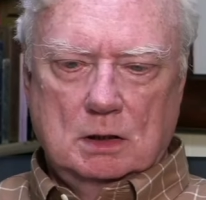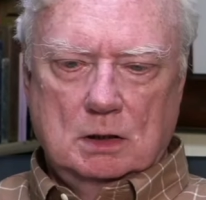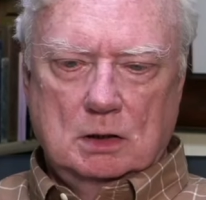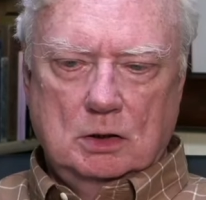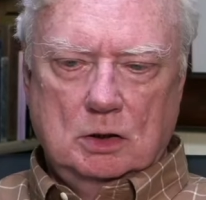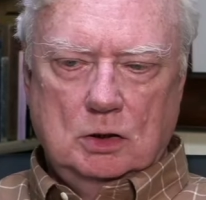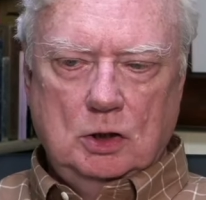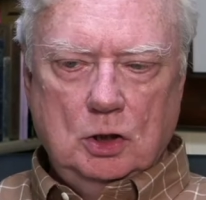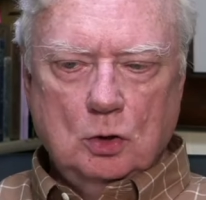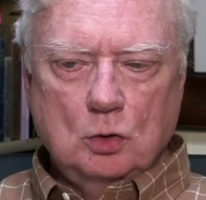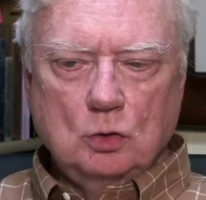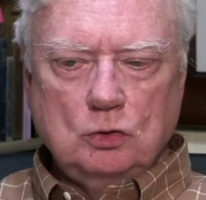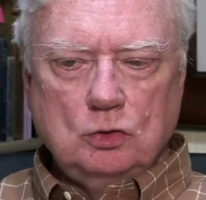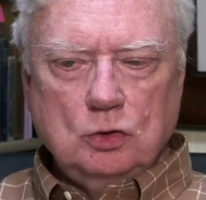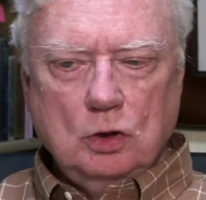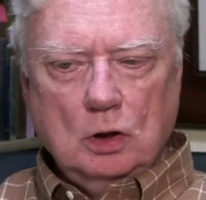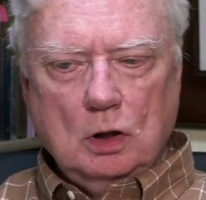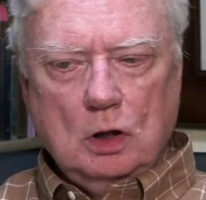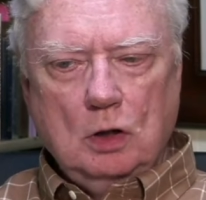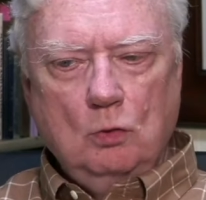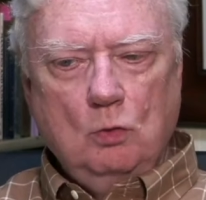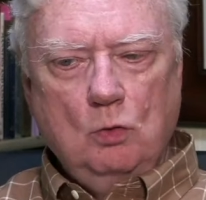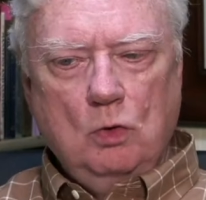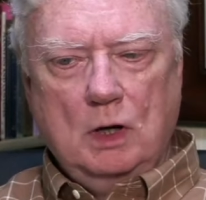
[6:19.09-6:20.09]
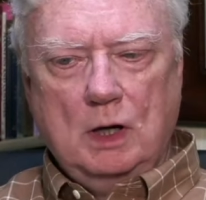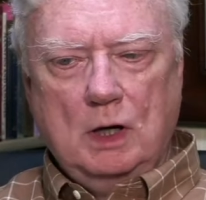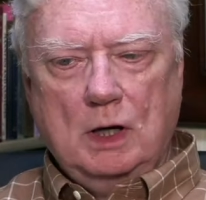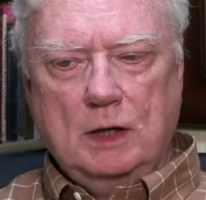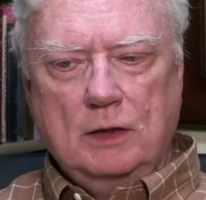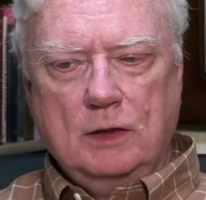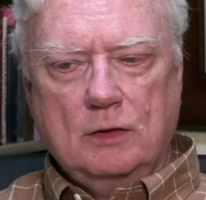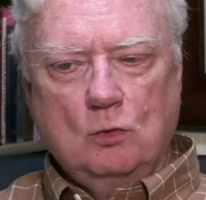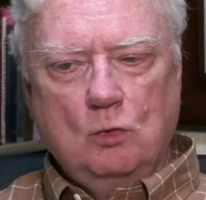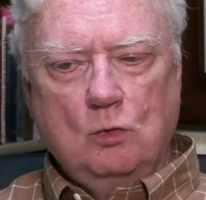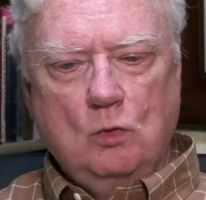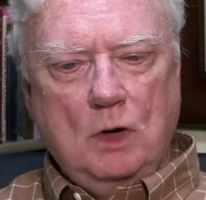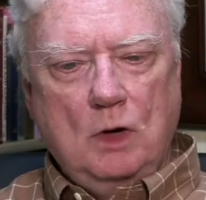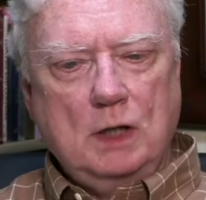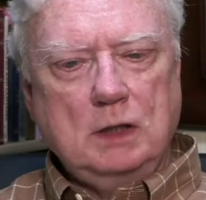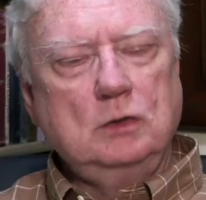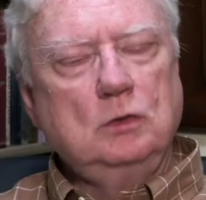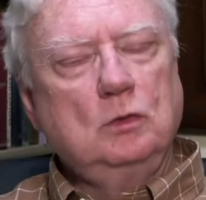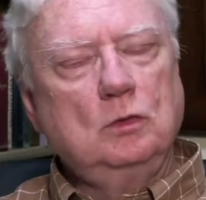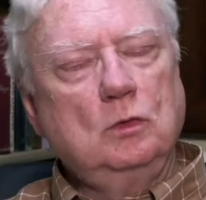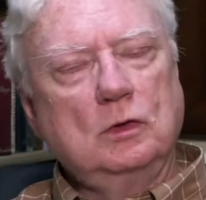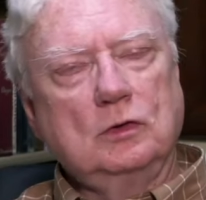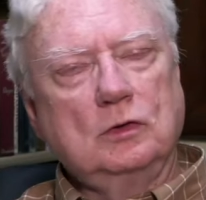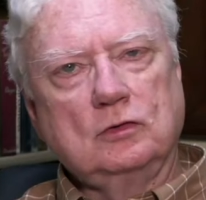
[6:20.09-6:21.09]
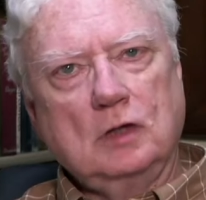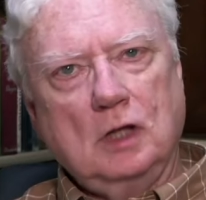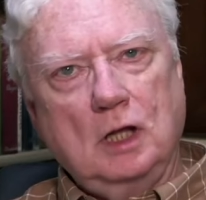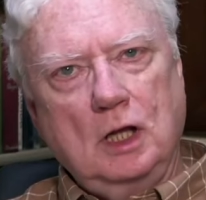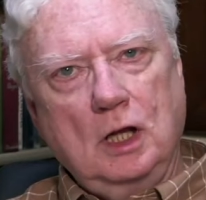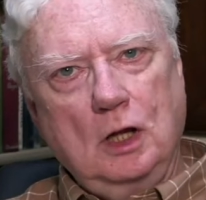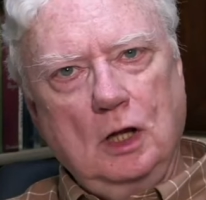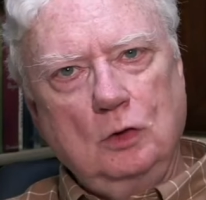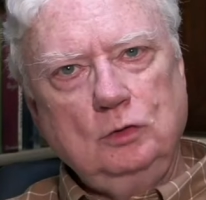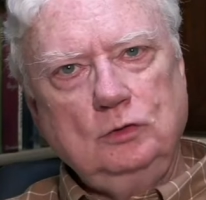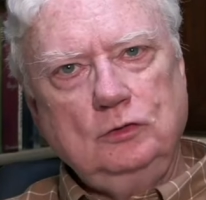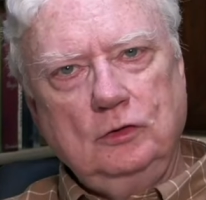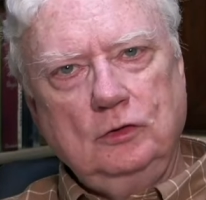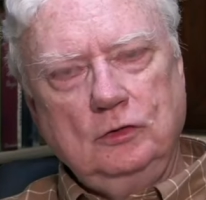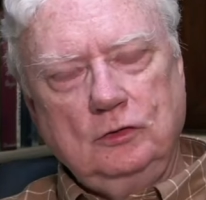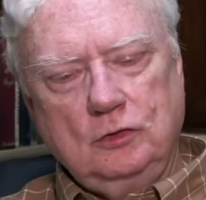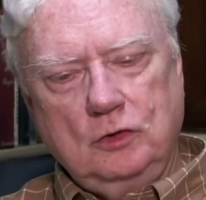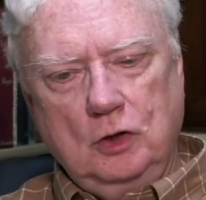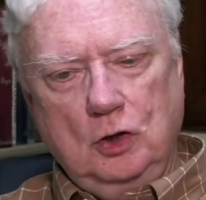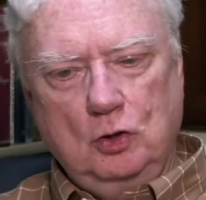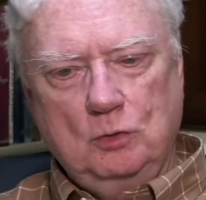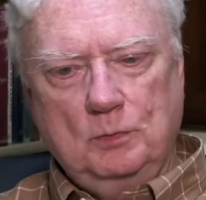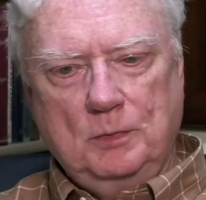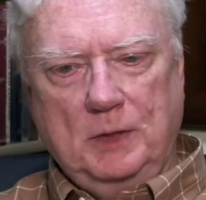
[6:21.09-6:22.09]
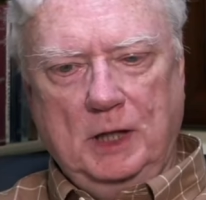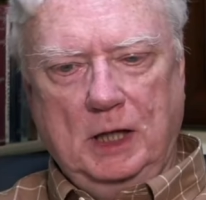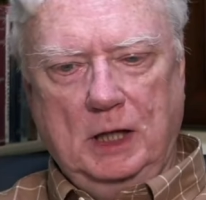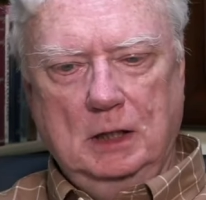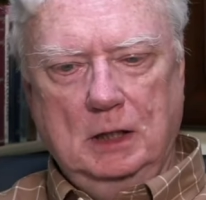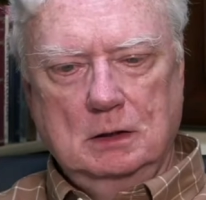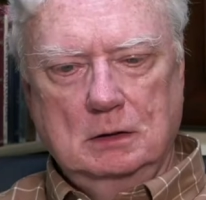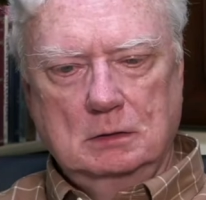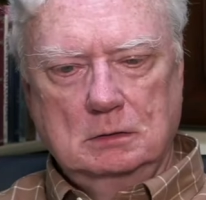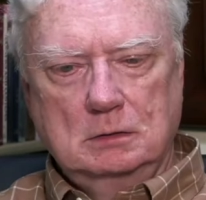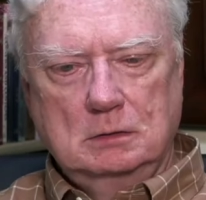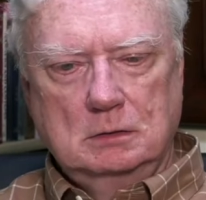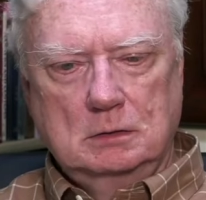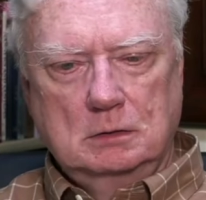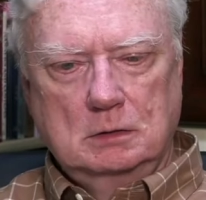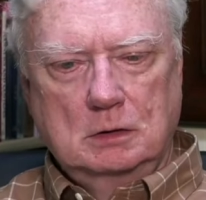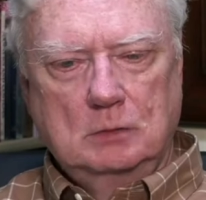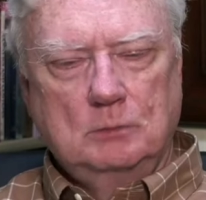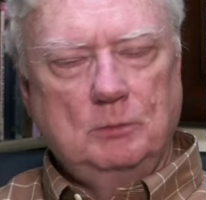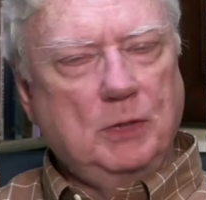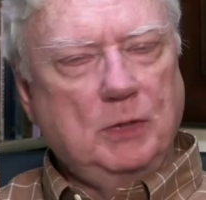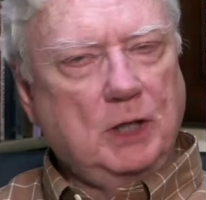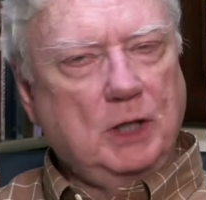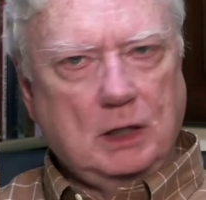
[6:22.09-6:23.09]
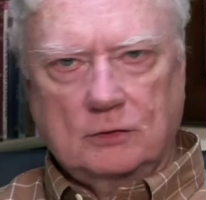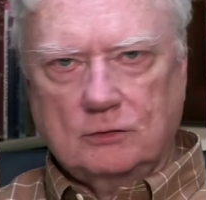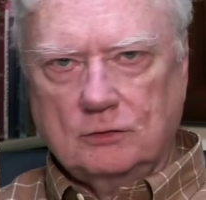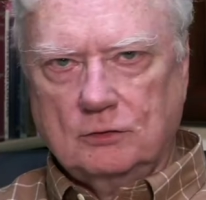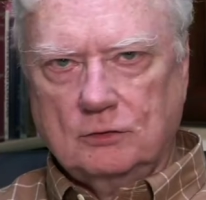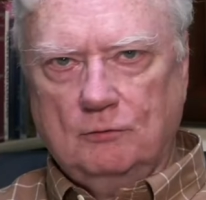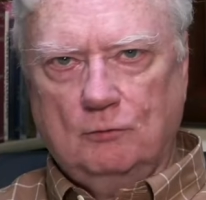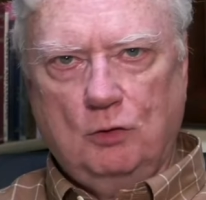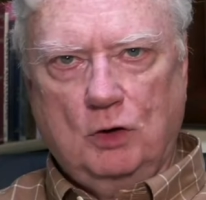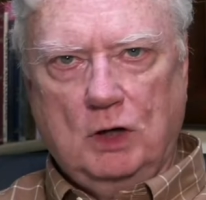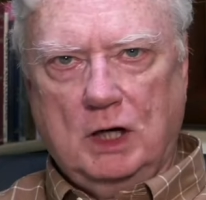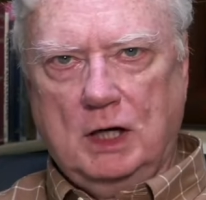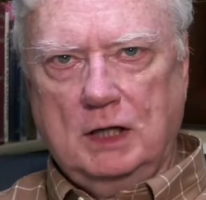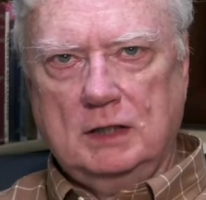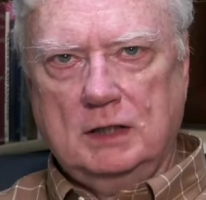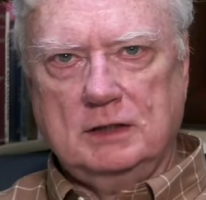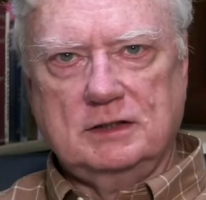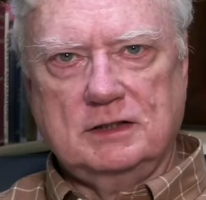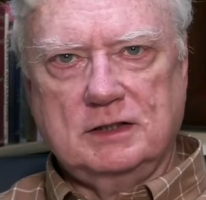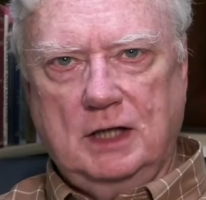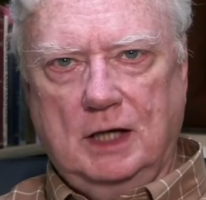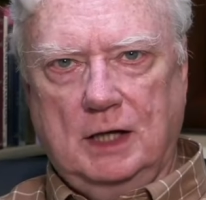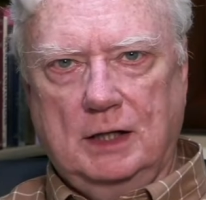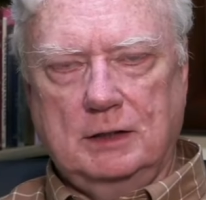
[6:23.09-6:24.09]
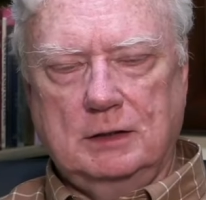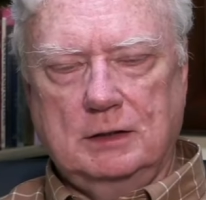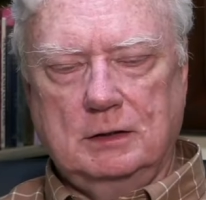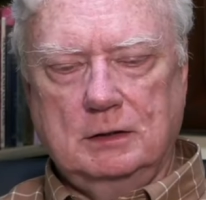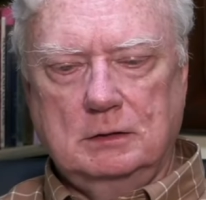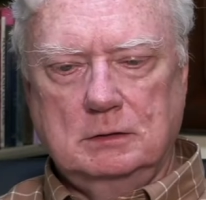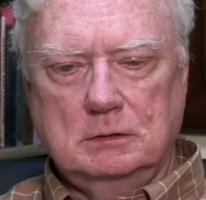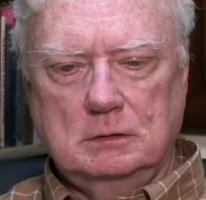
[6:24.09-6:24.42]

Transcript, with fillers: You took away the one who was closest to me because of what I said.